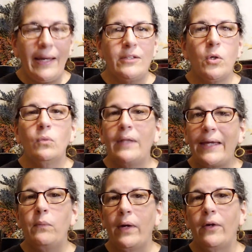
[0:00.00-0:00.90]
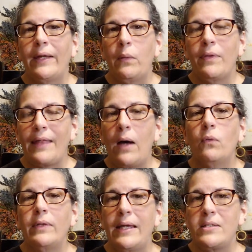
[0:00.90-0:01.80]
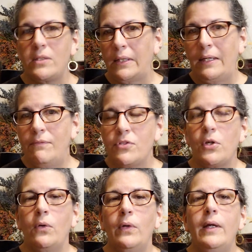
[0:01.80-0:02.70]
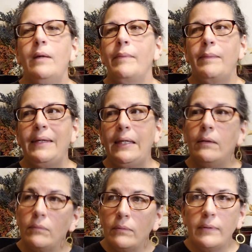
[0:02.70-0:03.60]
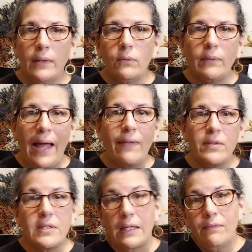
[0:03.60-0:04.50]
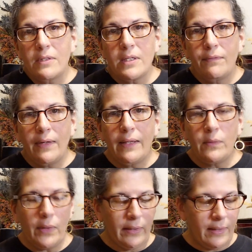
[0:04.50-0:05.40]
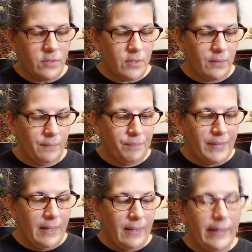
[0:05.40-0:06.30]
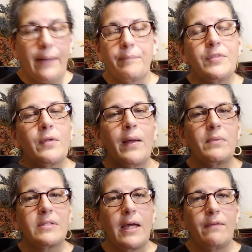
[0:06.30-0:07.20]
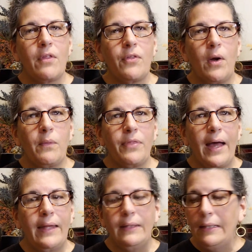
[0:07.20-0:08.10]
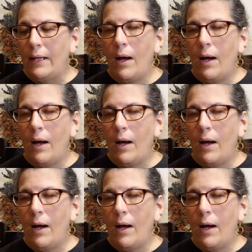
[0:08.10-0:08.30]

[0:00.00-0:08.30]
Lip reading: I don't like wearing it without a sleeve. So maybe, add the sleeve and see if I like wearing it. So yeah, so that was kind of the thought with that.